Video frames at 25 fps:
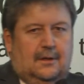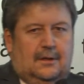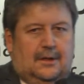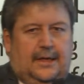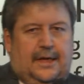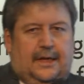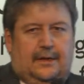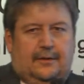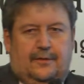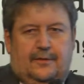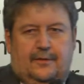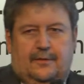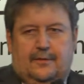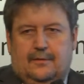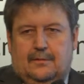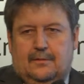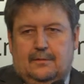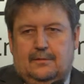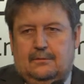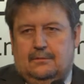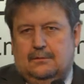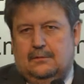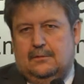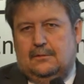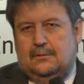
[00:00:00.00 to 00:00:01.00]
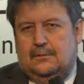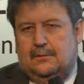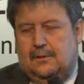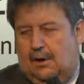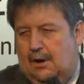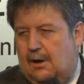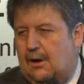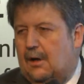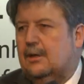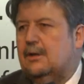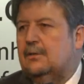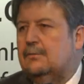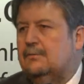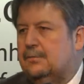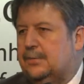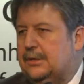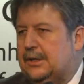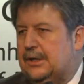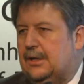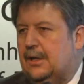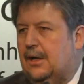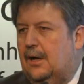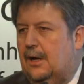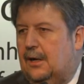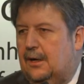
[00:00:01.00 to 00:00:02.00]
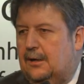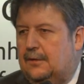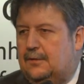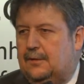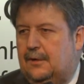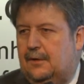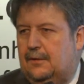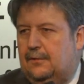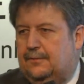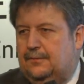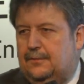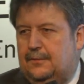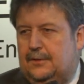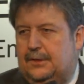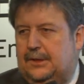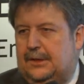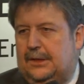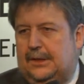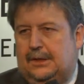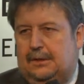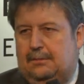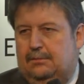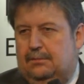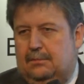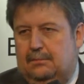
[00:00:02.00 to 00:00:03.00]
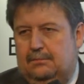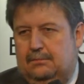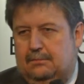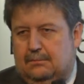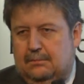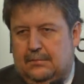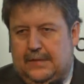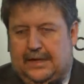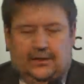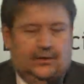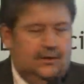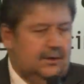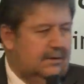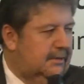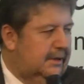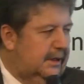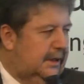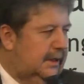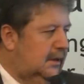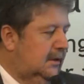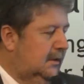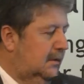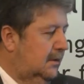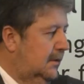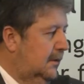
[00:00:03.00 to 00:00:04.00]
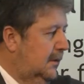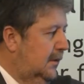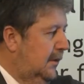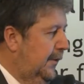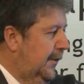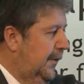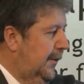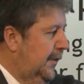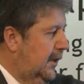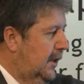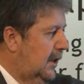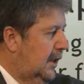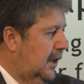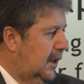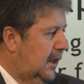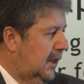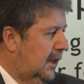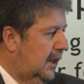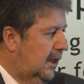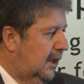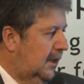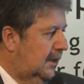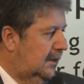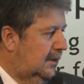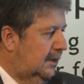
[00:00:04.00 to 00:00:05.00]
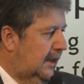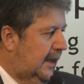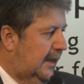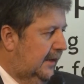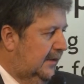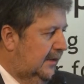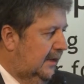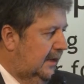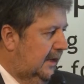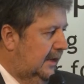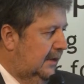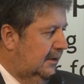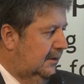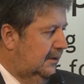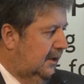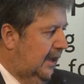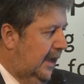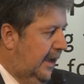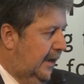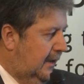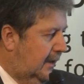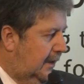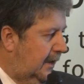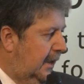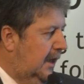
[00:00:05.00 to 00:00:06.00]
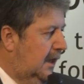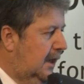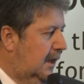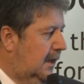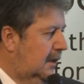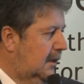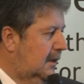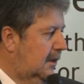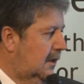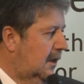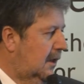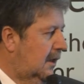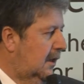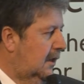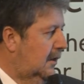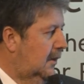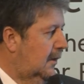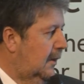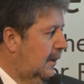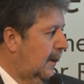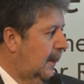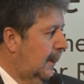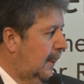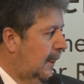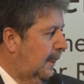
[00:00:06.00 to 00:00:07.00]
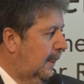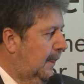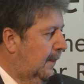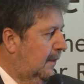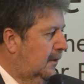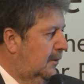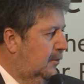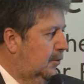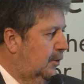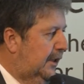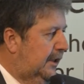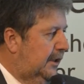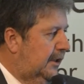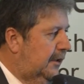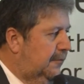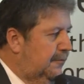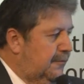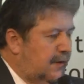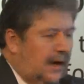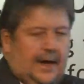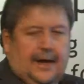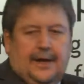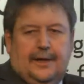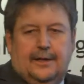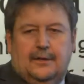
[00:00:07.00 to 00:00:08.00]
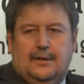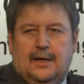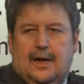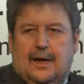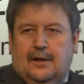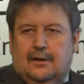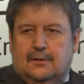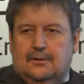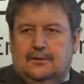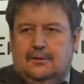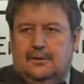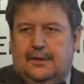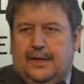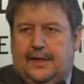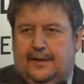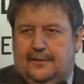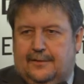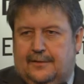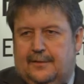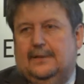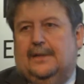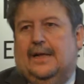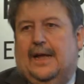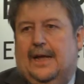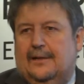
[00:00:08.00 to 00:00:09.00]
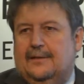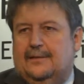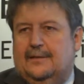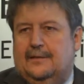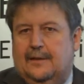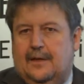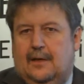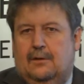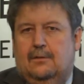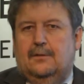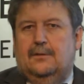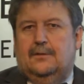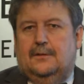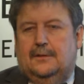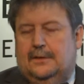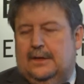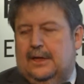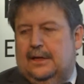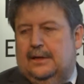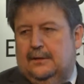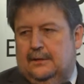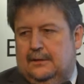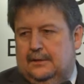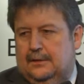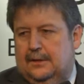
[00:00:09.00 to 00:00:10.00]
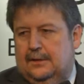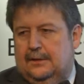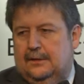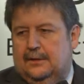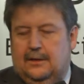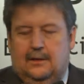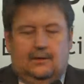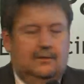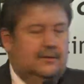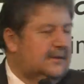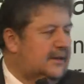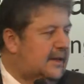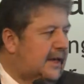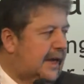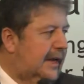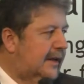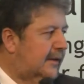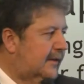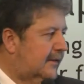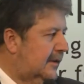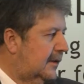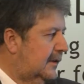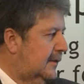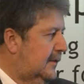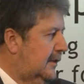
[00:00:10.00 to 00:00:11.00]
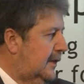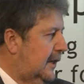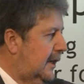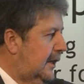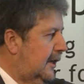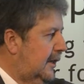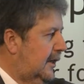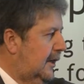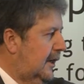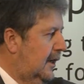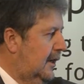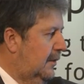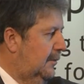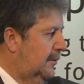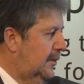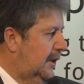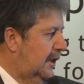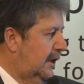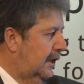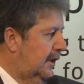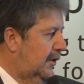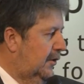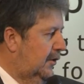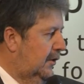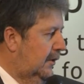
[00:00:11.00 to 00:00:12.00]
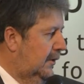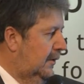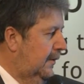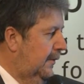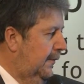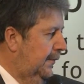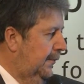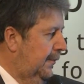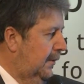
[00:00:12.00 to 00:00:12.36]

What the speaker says: gets wrong because of the measuring testing technique. We defined how to assess those. Then in those cases, the ink elimination